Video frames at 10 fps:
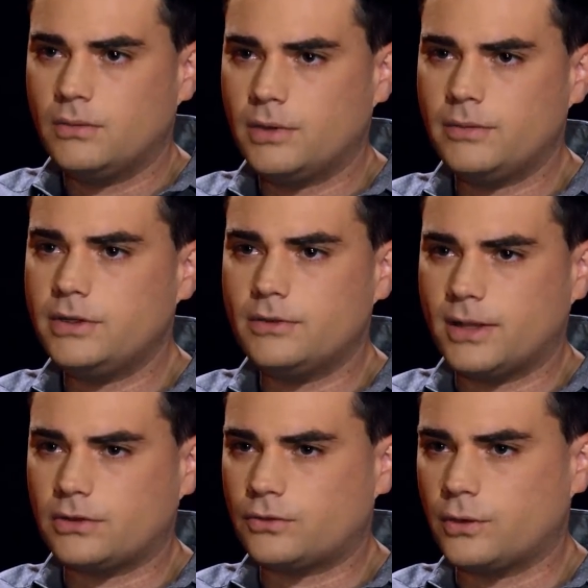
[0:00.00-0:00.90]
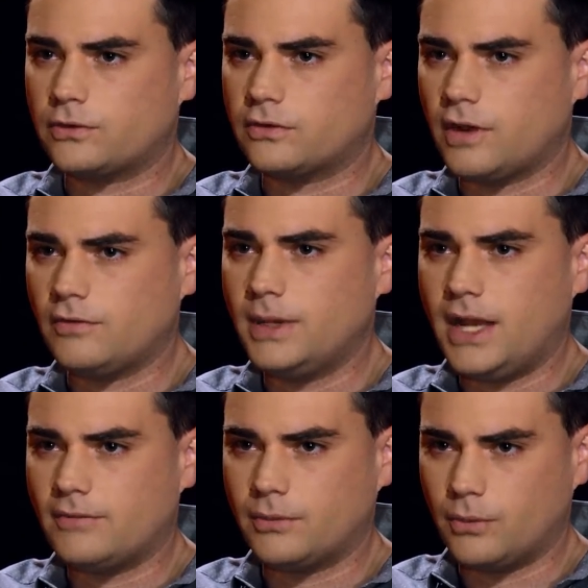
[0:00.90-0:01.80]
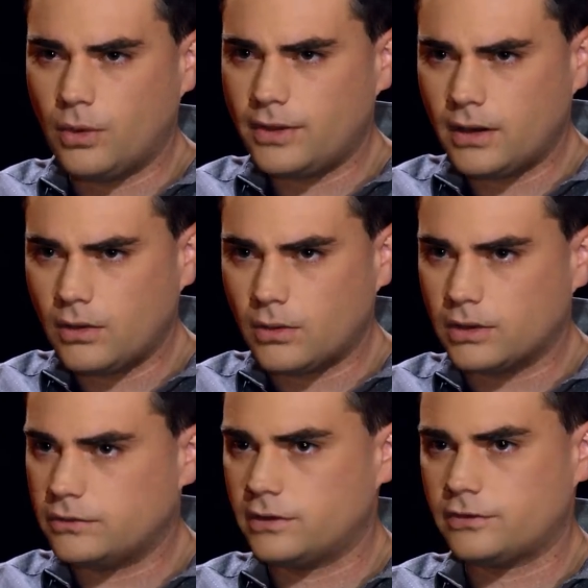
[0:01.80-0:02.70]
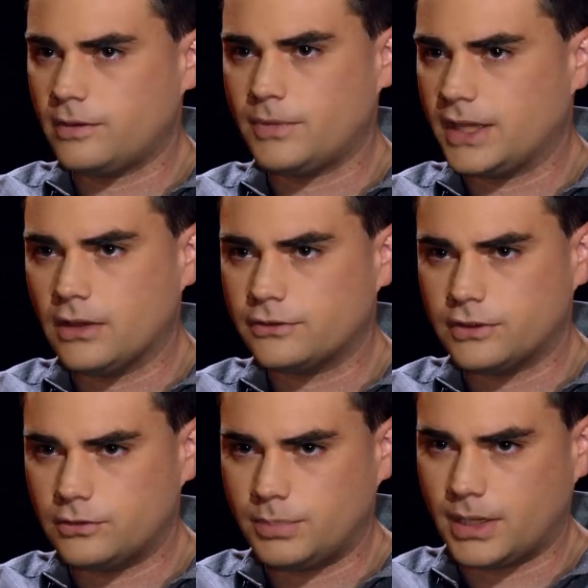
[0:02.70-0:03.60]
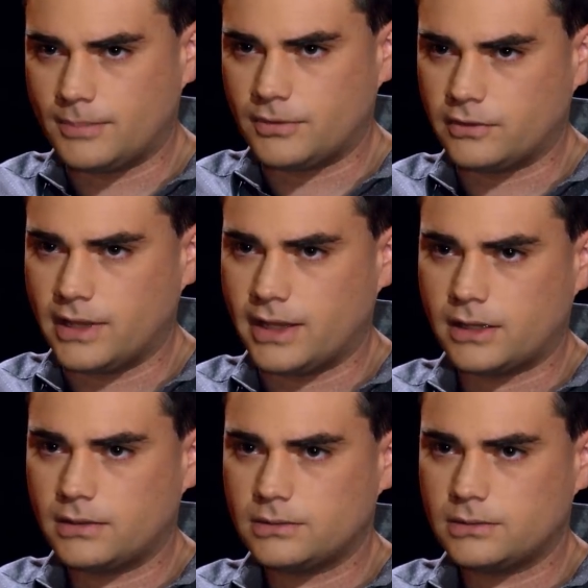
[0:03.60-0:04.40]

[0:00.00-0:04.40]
What do we do about those folks? Does government have a role there, or is there something else that should pick up the slack?